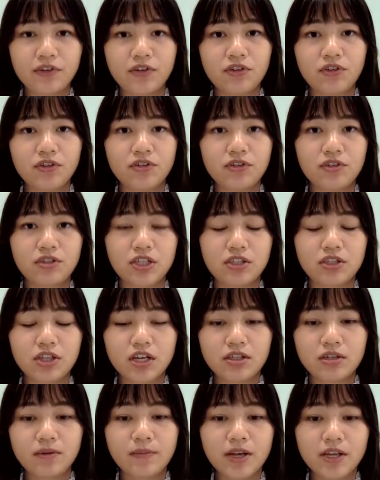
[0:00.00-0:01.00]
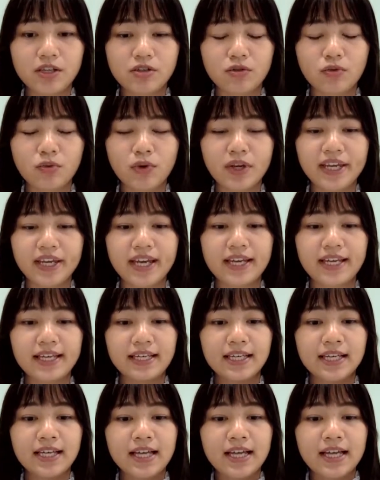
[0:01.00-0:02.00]
this detection method, we can
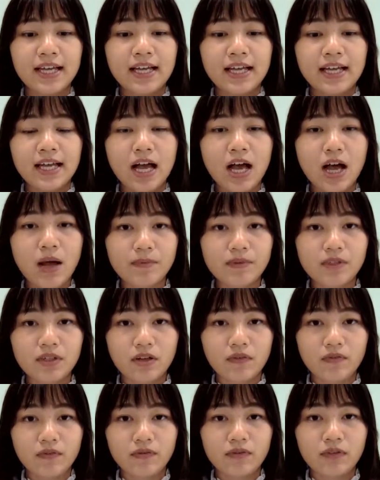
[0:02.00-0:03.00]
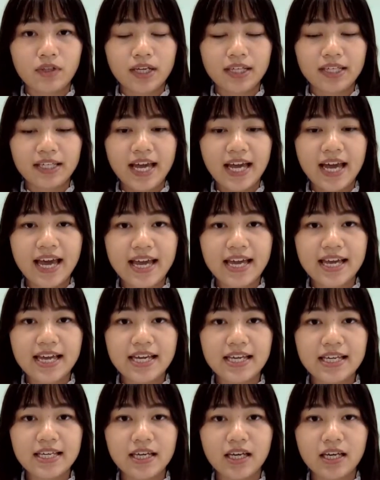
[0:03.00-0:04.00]
often
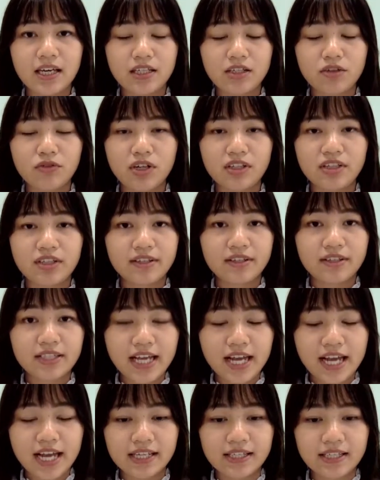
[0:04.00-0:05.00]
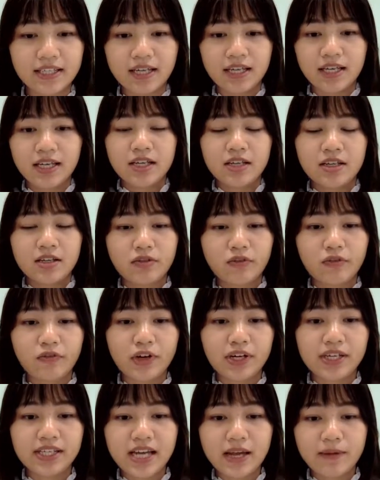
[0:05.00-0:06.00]
K interaction sets. So
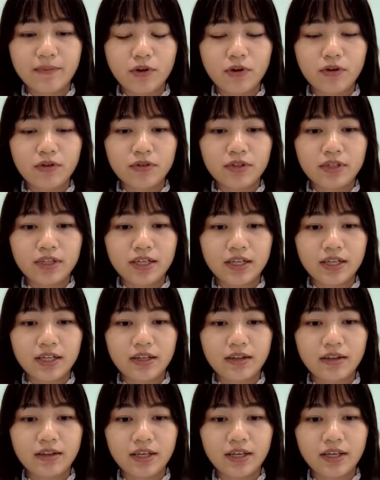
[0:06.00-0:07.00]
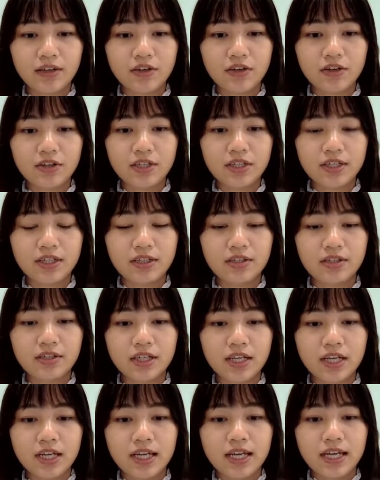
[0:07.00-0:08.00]
for example, if here
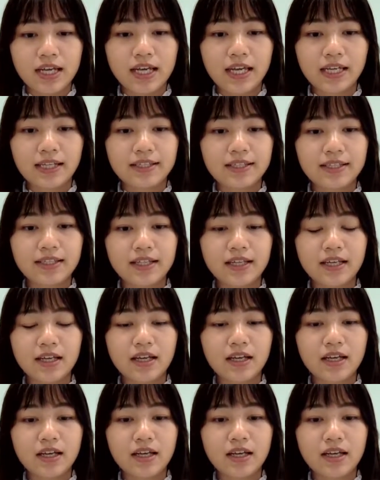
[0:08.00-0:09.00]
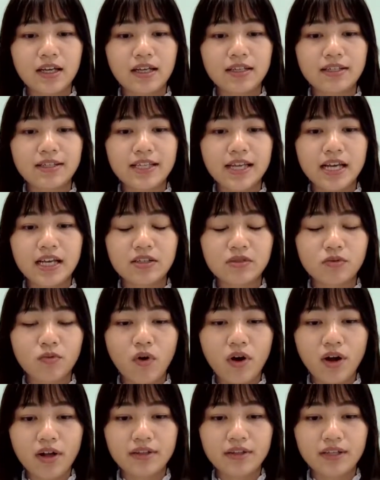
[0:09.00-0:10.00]
this X set
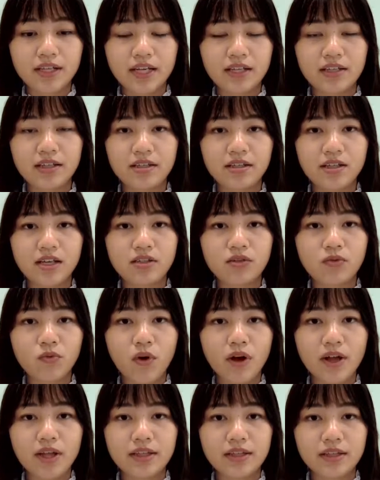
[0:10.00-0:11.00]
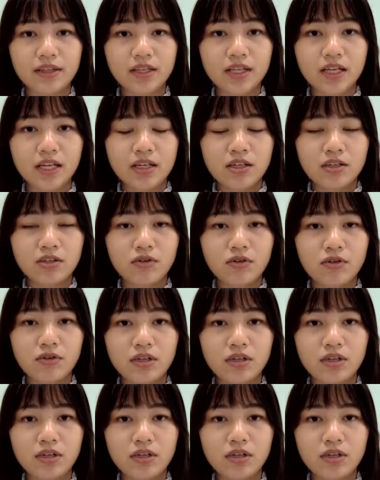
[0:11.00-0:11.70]
1 is this S1. So